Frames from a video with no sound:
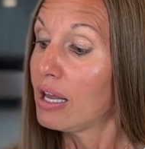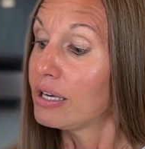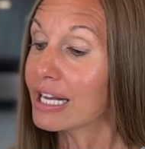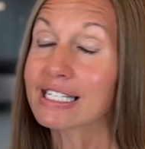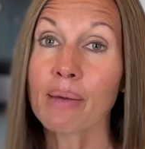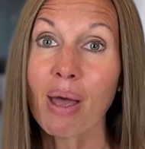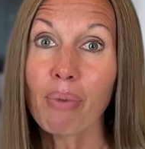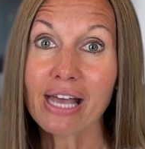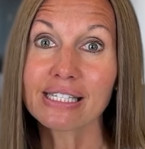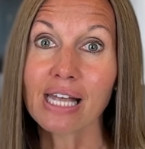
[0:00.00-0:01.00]
Next time I
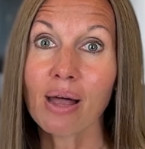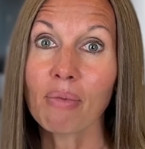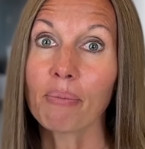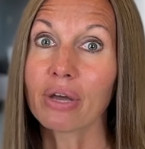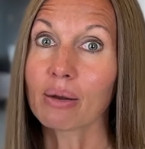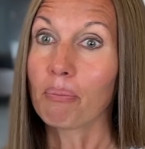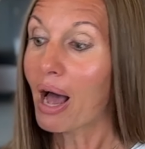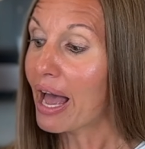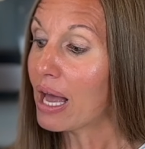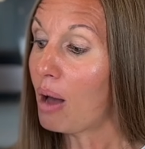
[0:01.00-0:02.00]
buy some, I'm gonna
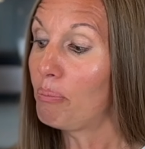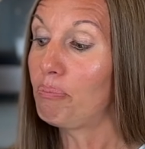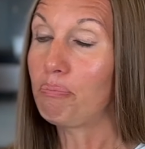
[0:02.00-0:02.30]
buy a